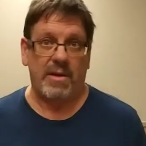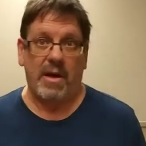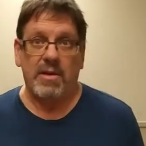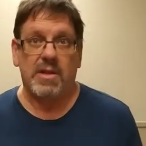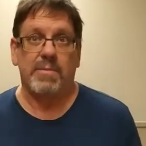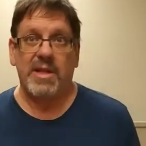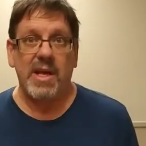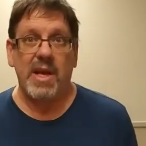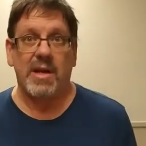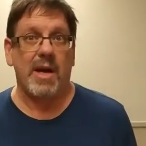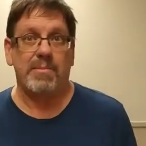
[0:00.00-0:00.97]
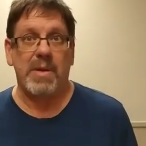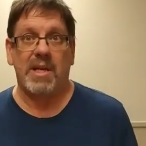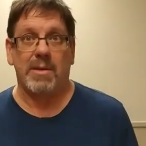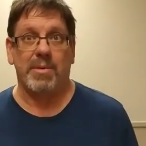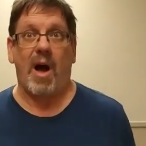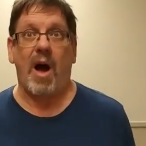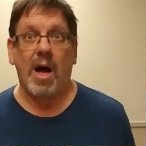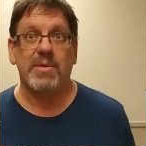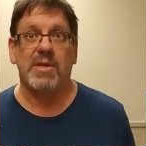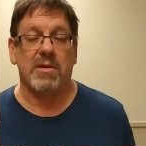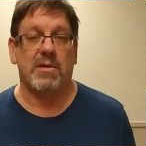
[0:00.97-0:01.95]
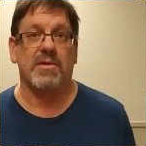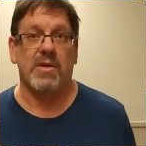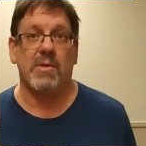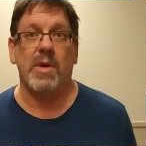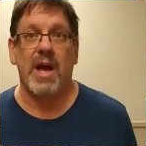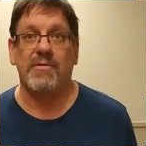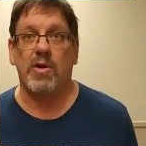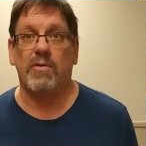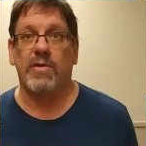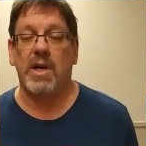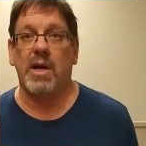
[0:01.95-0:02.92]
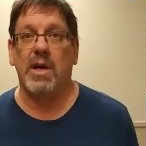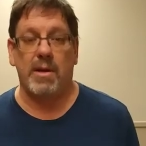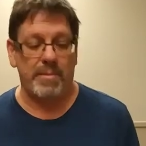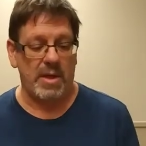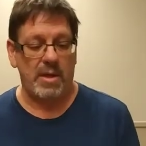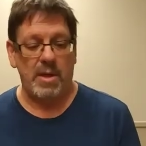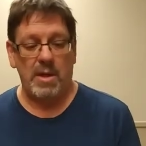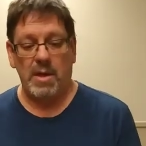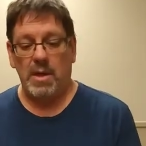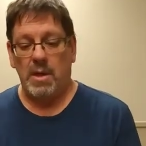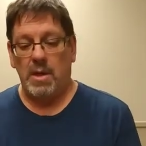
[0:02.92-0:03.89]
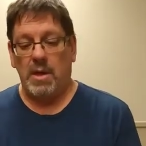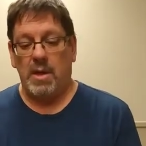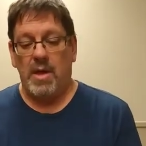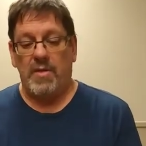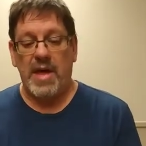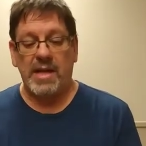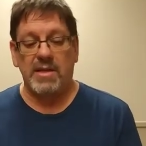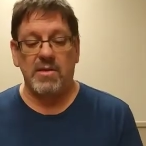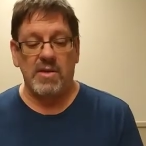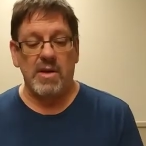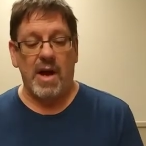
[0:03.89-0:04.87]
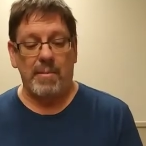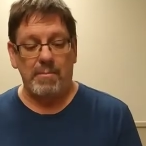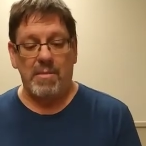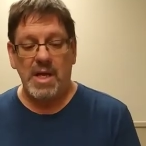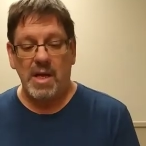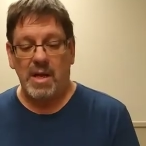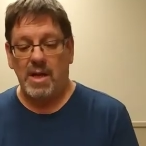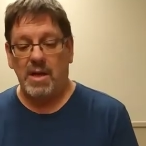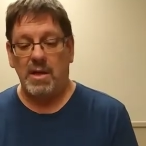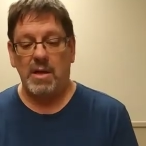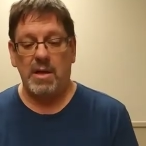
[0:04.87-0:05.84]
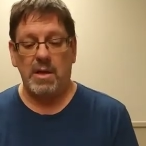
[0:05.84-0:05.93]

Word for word: ultimately end up being obstacles that we have to overcome, that does not mean